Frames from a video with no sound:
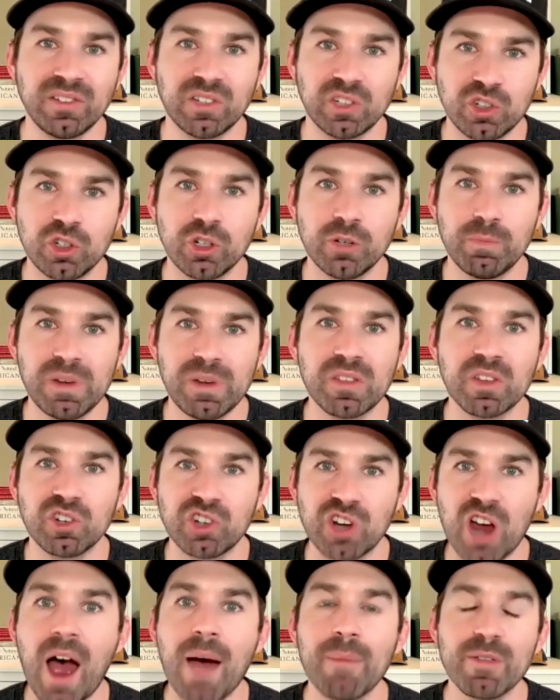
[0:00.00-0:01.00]
it should be the
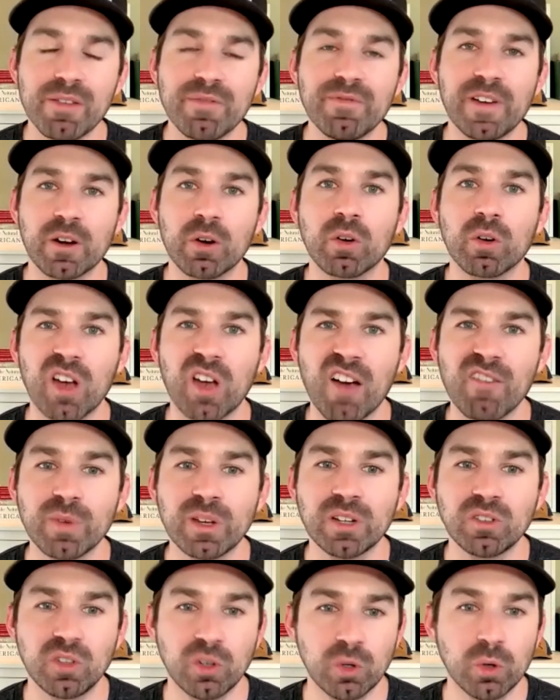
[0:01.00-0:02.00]
job of the federal
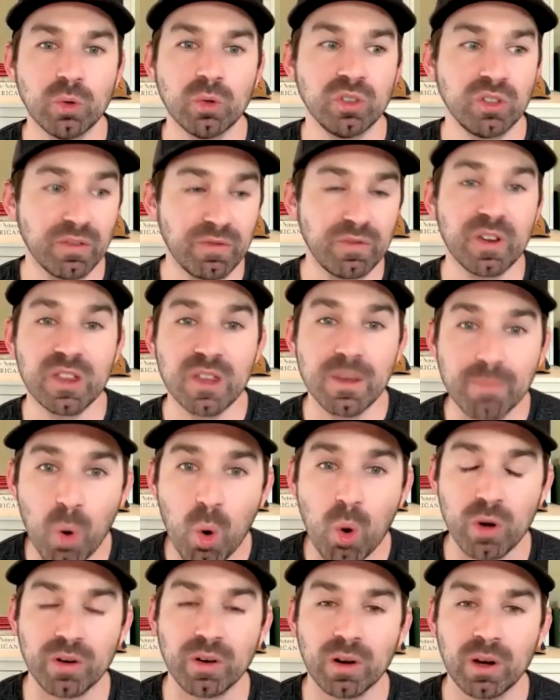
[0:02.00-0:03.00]
government to defend the
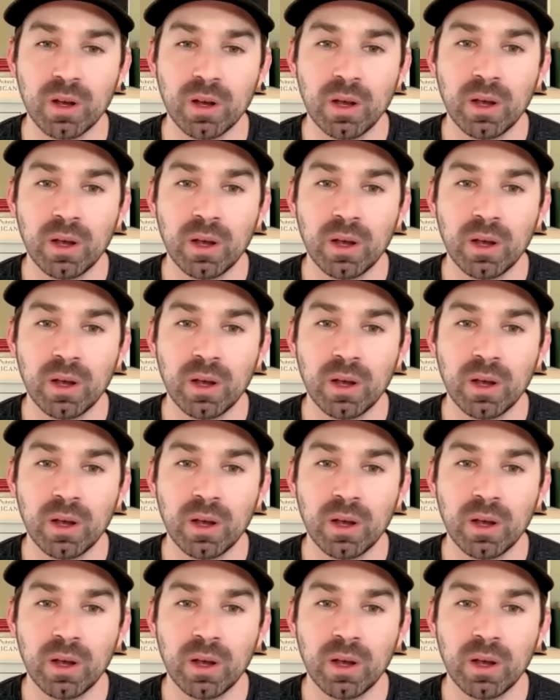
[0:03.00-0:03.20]
border.